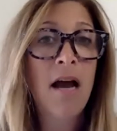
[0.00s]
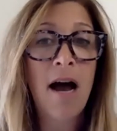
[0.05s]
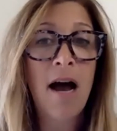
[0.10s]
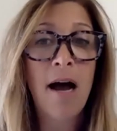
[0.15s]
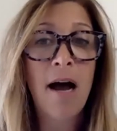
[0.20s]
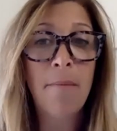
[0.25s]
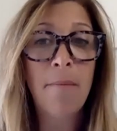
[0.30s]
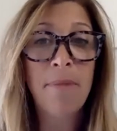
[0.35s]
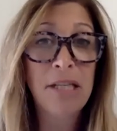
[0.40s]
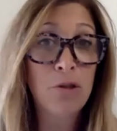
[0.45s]

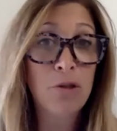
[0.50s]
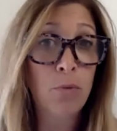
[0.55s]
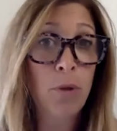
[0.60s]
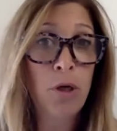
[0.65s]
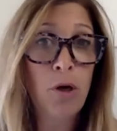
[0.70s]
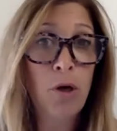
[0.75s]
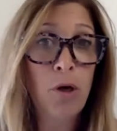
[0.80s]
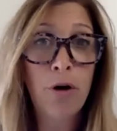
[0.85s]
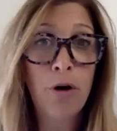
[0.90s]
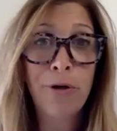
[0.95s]
That's what
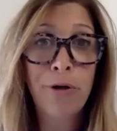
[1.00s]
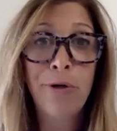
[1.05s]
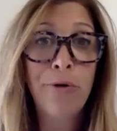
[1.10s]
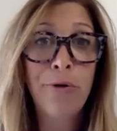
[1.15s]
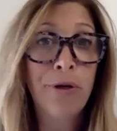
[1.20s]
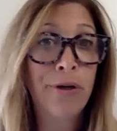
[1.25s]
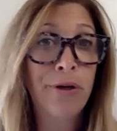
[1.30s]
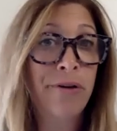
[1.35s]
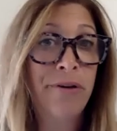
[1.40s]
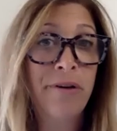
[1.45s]
we are. You
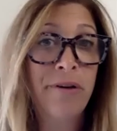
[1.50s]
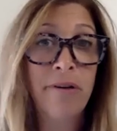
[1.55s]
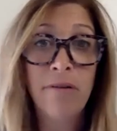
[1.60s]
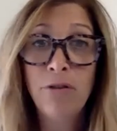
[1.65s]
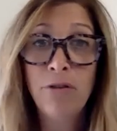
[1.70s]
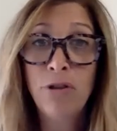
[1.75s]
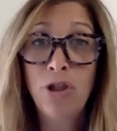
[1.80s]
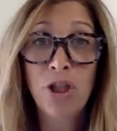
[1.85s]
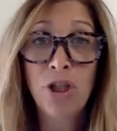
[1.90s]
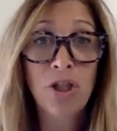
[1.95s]
could
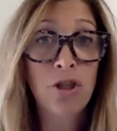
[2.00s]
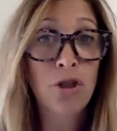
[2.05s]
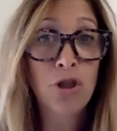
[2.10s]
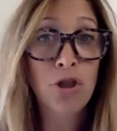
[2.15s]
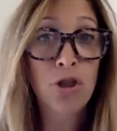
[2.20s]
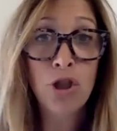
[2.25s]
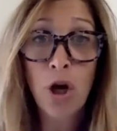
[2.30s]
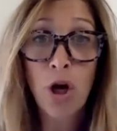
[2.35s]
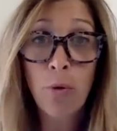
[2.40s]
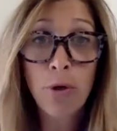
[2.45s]
just
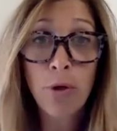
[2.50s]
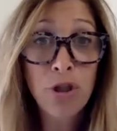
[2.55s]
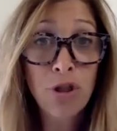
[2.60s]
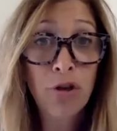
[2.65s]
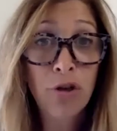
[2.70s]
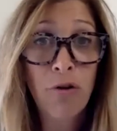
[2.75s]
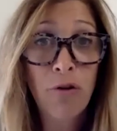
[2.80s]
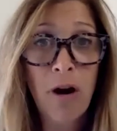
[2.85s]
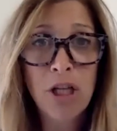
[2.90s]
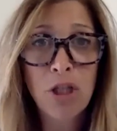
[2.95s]
show us
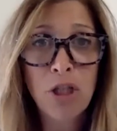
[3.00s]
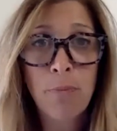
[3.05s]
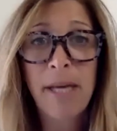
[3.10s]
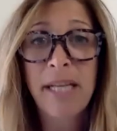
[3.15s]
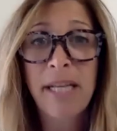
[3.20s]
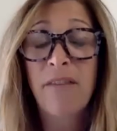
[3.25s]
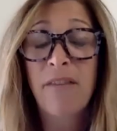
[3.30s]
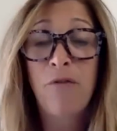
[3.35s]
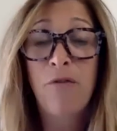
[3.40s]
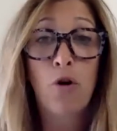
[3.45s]
your garage
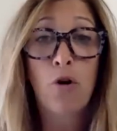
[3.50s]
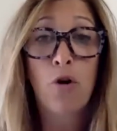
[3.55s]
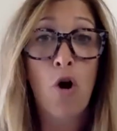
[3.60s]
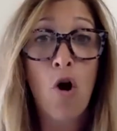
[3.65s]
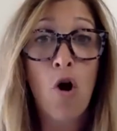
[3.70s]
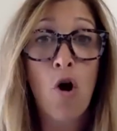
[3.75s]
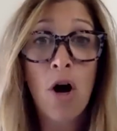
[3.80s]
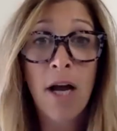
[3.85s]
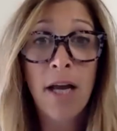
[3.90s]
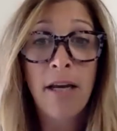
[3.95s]
pics. If you're
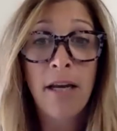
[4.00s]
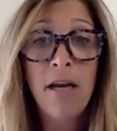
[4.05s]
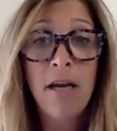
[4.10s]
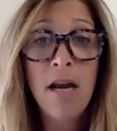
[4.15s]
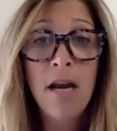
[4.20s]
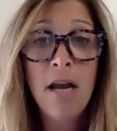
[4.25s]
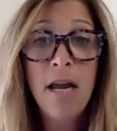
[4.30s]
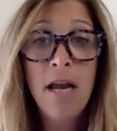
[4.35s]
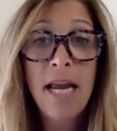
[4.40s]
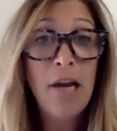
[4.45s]

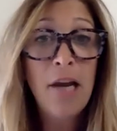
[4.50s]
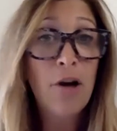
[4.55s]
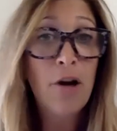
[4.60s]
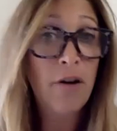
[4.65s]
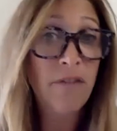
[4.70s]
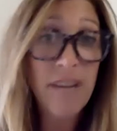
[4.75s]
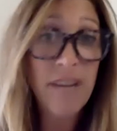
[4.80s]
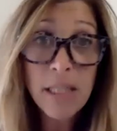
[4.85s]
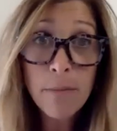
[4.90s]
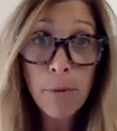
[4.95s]
in
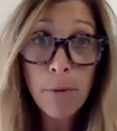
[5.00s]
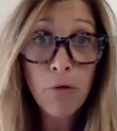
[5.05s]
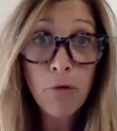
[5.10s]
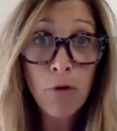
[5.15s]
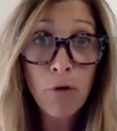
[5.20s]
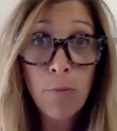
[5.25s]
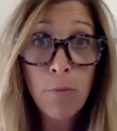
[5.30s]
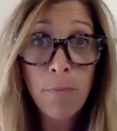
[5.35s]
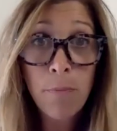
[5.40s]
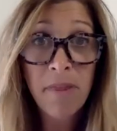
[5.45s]
our Facebook
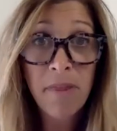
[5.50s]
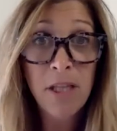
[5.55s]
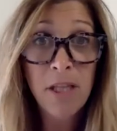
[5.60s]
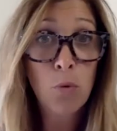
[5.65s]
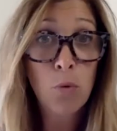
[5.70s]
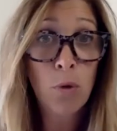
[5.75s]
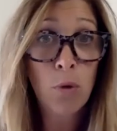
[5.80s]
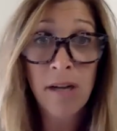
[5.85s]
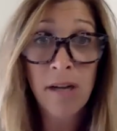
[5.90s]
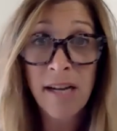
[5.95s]
group,
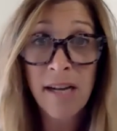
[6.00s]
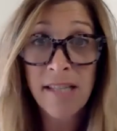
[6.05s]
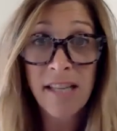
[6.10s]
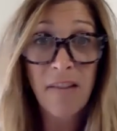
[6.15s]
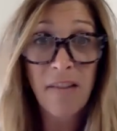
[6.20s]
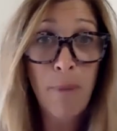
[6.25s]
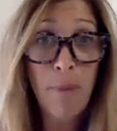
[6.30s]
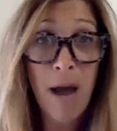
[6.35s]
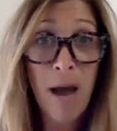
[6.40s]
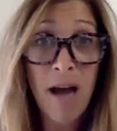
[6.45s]
This Organized
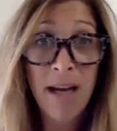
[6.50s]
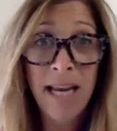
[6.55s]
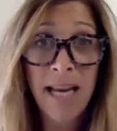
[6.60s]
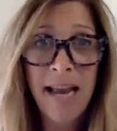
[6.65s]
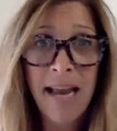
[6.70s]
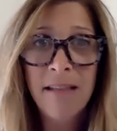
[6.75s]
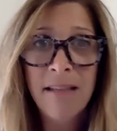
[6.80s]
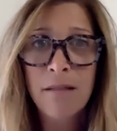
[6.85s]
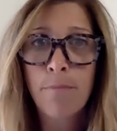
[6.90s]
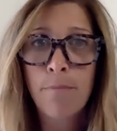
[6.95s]
Life
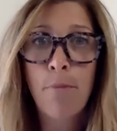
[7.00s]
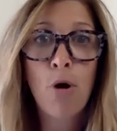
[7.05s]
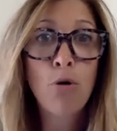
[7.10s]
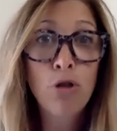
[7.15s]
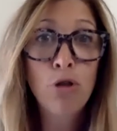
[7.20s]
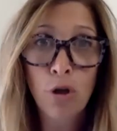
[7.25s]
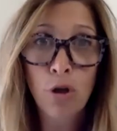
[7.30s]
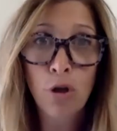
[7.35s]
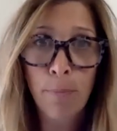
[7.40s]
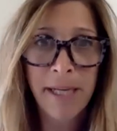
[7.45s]
podcast,
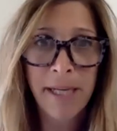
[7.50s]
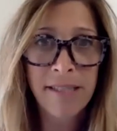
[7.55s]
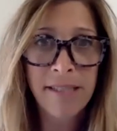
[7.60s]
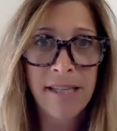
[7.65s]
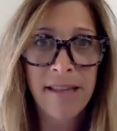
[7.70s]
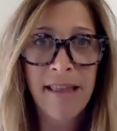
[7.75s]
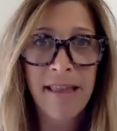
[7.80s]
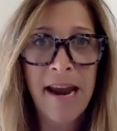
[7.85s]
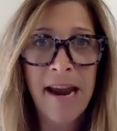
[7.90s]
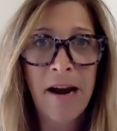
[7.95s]
post your pics
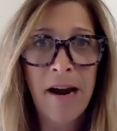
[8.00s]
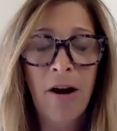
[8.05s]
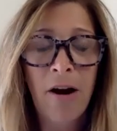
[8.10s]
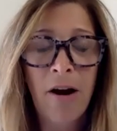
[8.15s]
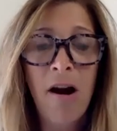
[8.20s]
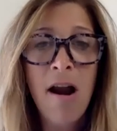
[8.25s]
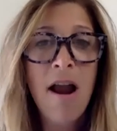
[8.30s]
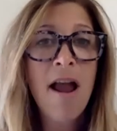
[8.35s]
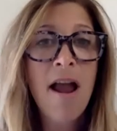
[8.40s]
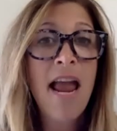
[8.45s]
in there.